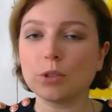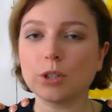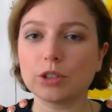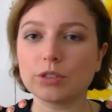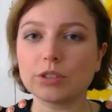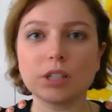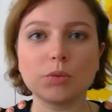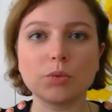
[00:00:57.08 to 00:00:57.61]

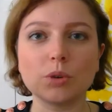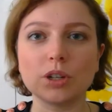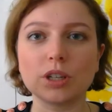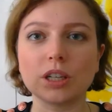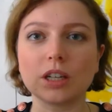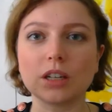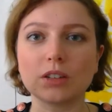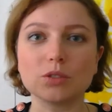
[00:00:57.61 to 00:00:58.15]
currently
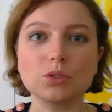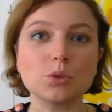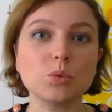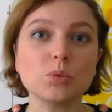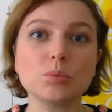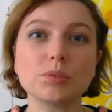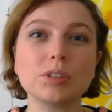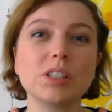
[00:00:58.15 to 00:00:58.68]
working on
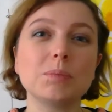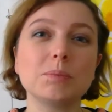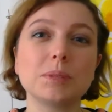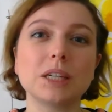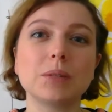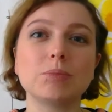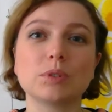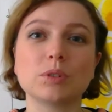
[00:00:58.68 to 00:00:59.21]
two pretty
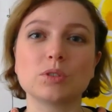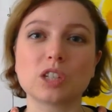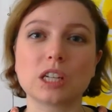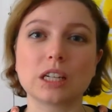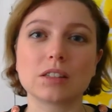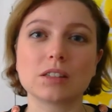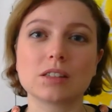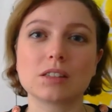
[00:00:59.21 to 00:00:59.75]
big
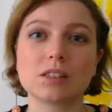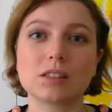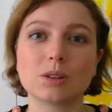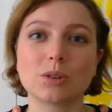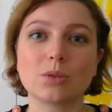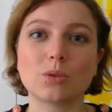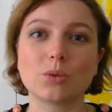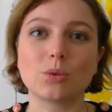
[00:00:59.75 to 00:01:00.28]
projects,
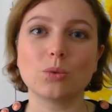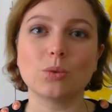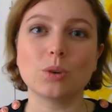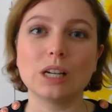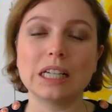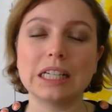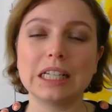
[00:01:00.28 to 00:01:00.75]
so